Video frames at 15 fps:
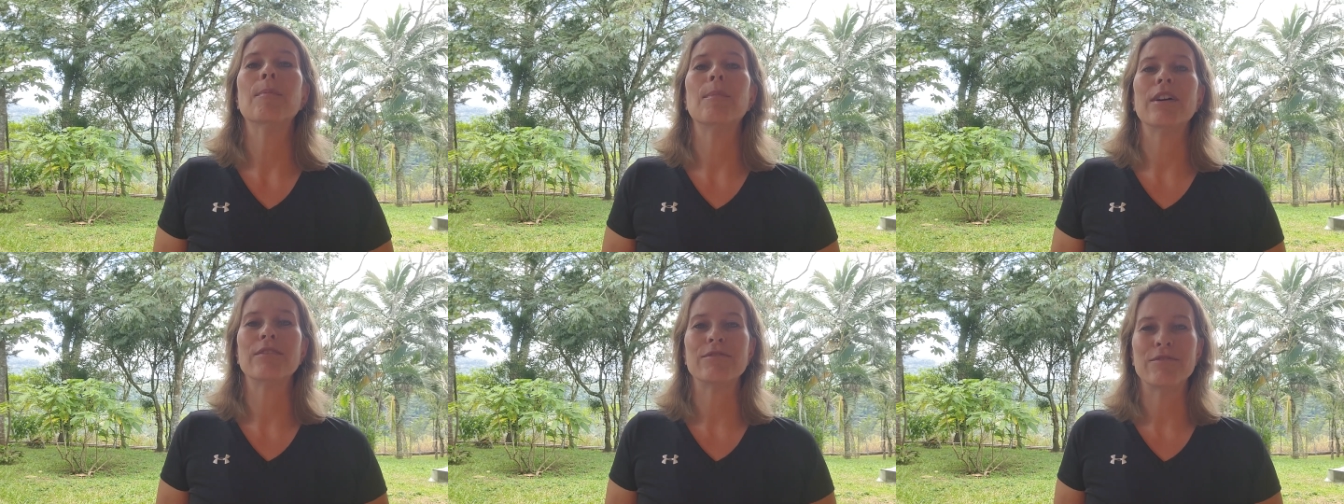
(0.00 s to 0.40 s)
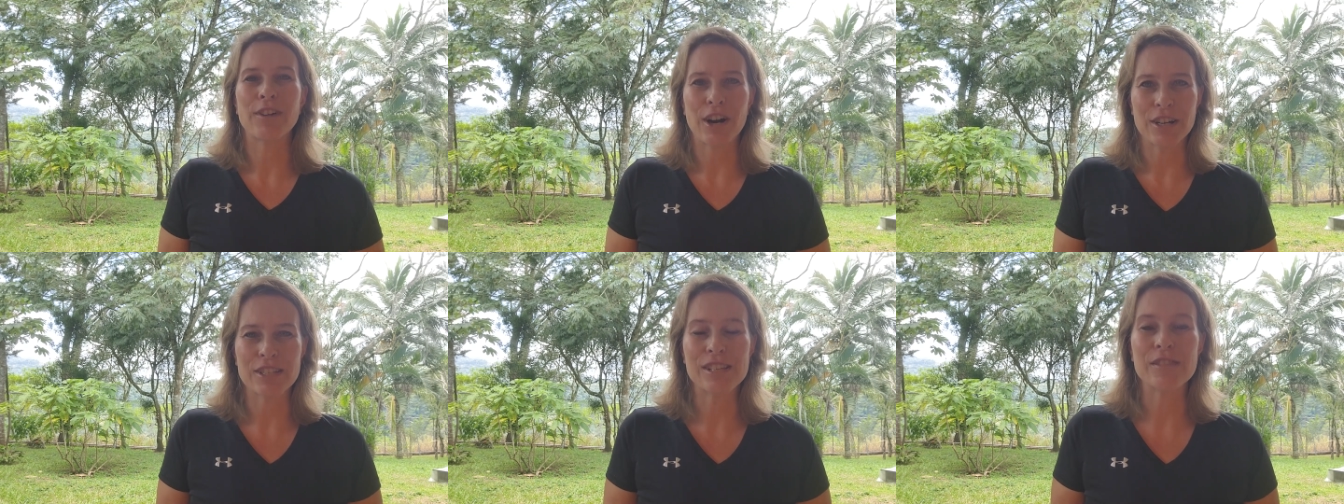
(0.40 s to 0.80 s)
But
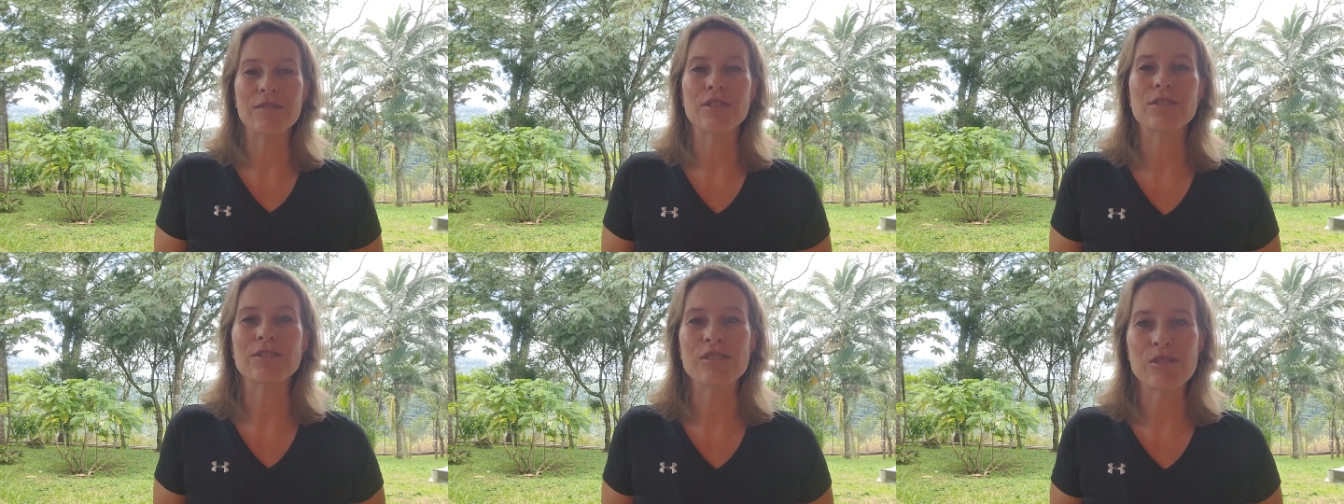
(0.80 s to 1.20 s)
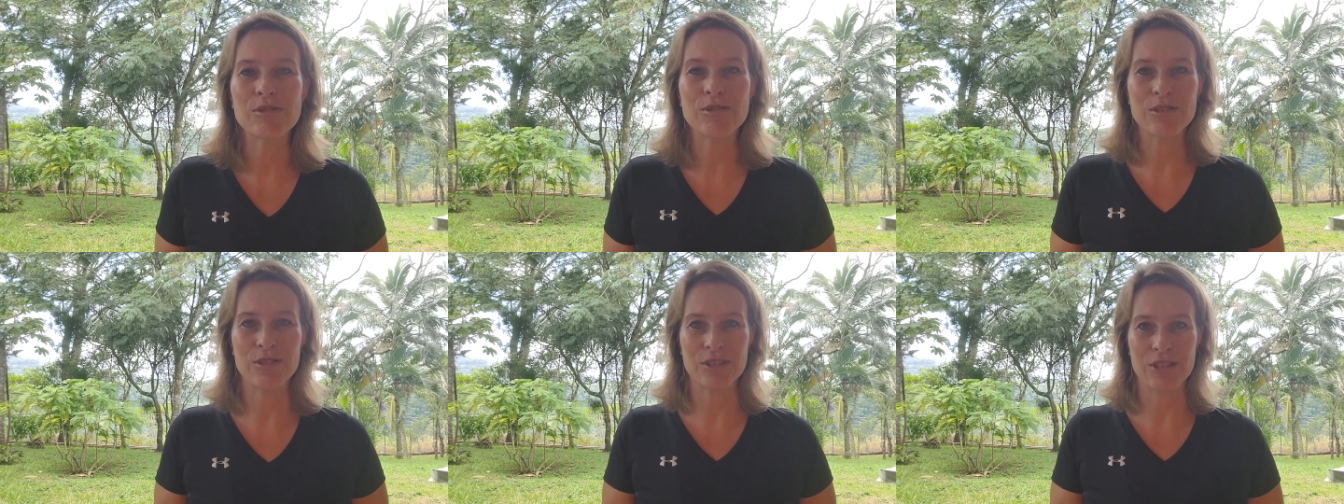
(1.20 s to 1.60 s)
first, if you're new
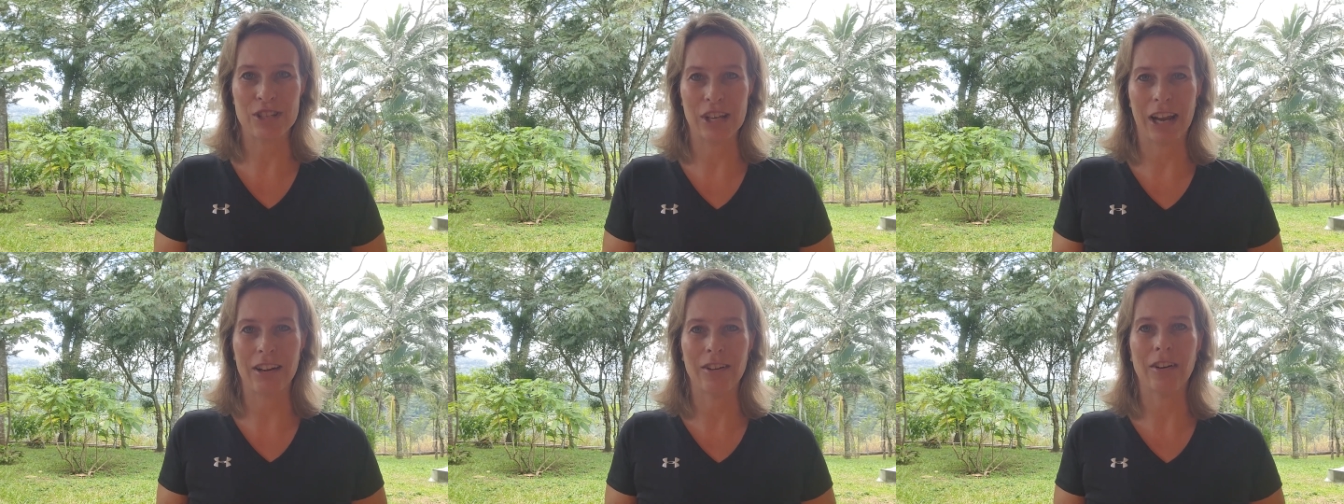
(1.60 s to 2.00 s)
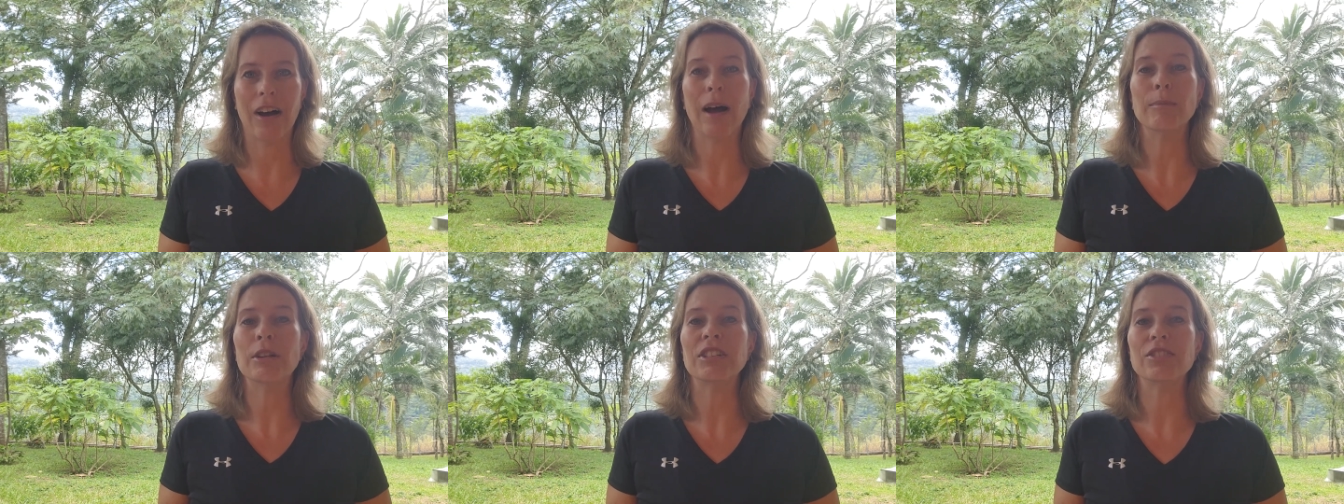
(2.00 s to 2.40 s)
to this channel,
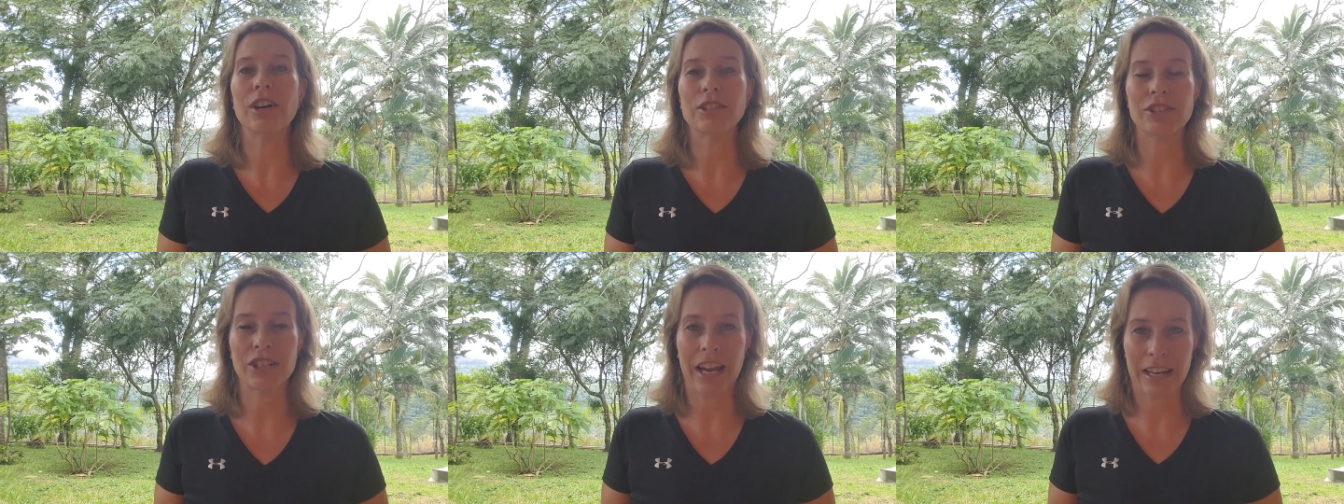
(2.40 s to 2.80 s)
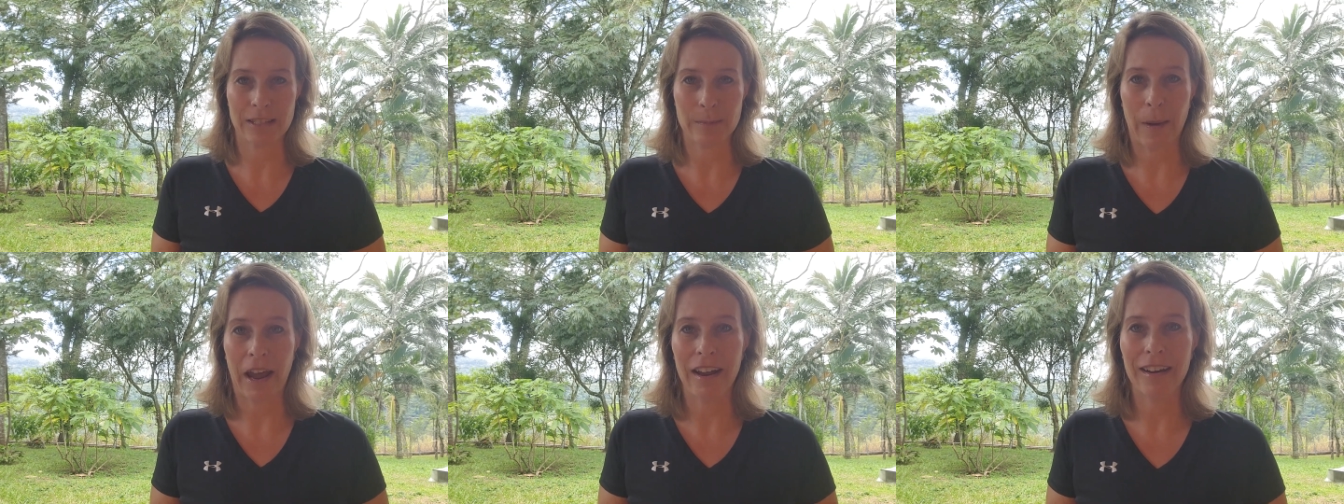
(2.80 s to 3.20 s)
I'm a Dutch
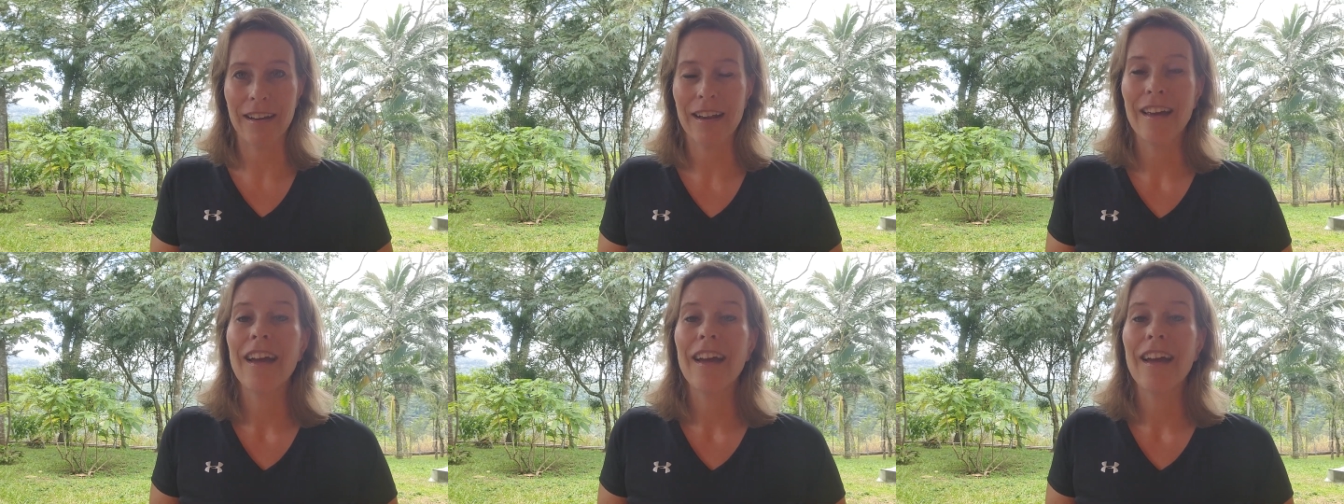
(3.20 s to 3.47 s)
expat.